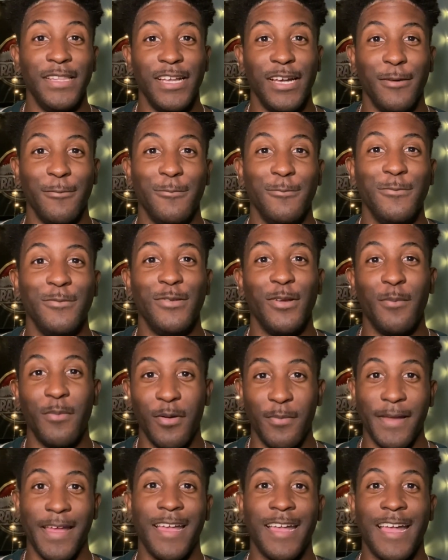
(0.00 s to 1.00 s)
up the
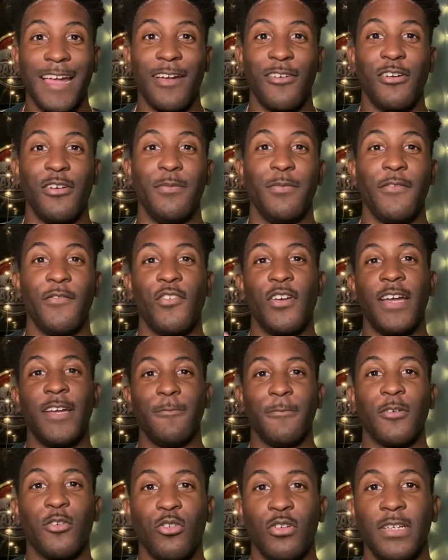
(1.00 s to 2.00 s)
moment I got home before I
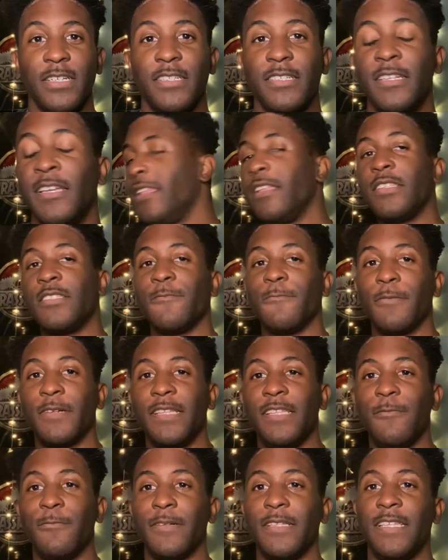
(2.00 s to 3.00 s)
recorded. It's
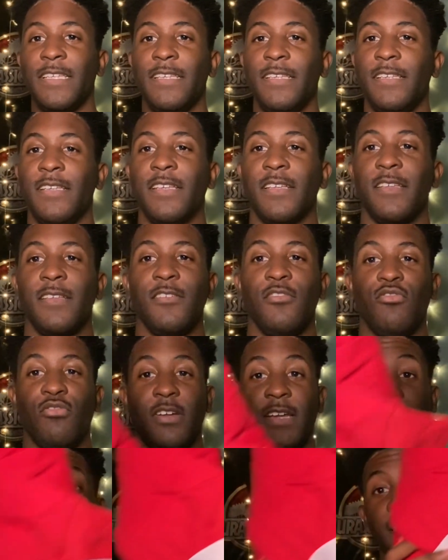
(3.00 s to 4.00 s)
really, really
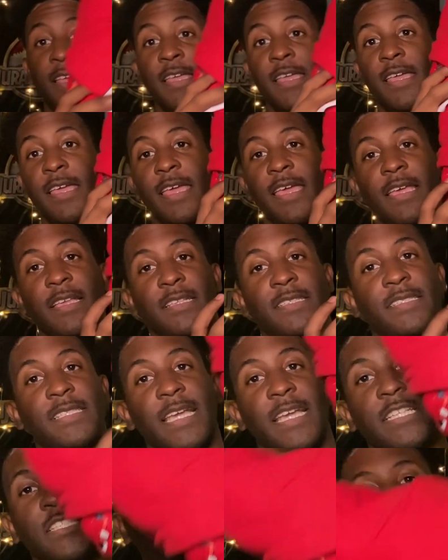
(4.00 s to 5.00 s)
great. It
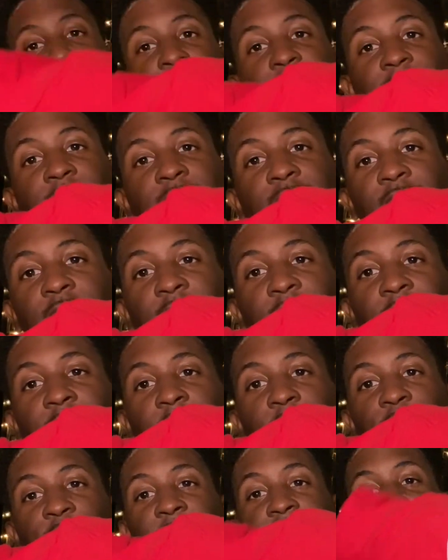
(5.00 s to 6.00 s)
says peace,
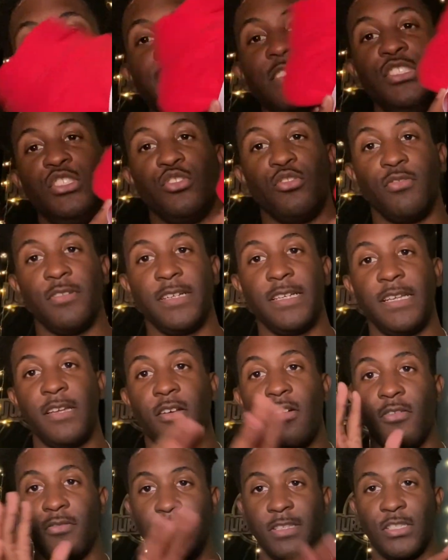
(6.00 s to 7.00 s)
love, and joy
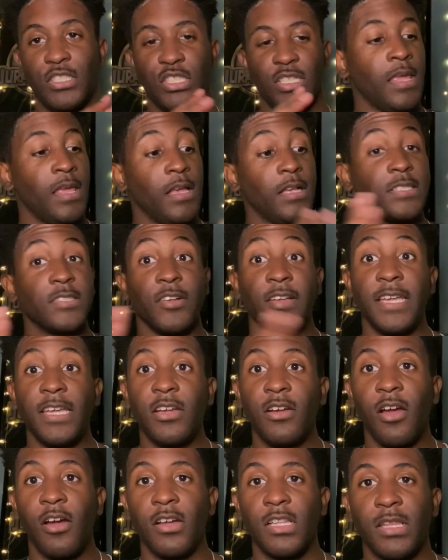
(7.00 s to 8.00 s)
on the shirt. So here
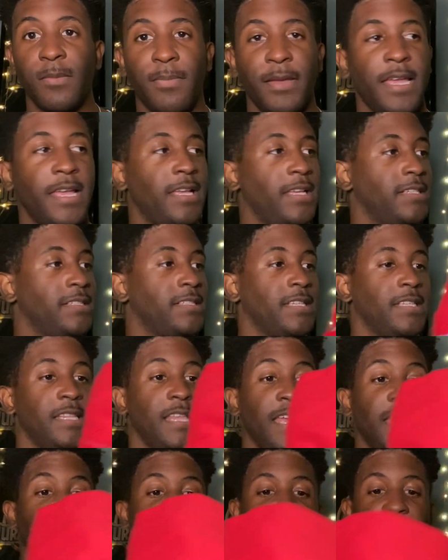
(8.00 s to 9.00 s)
are the pants and
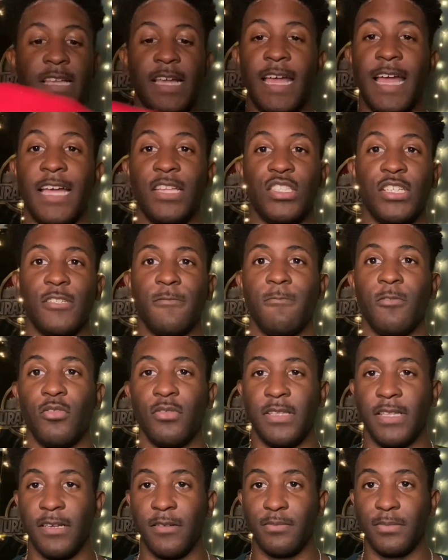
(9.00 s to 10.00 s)
inside I just
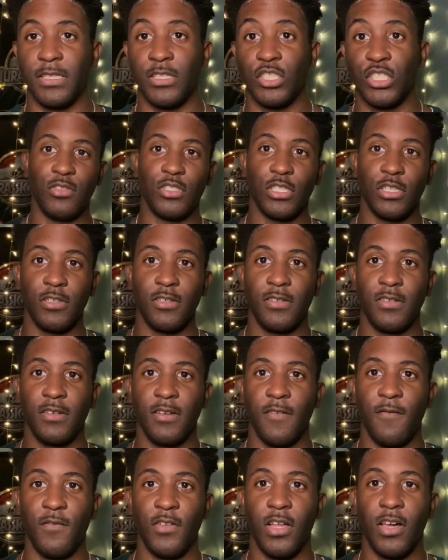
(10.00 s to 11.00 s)
rolled up the shirt
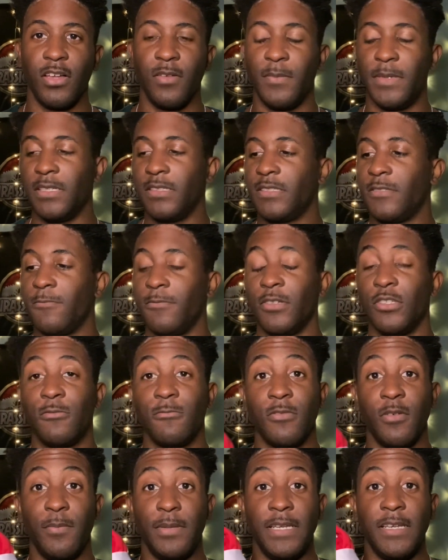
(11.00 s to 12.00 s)
Vlogmas, which
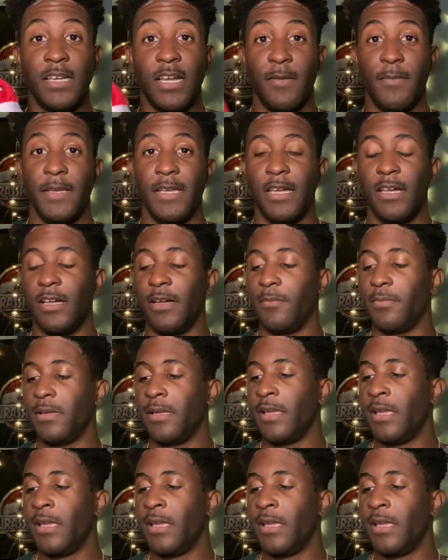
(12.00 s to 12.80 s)
will be coming up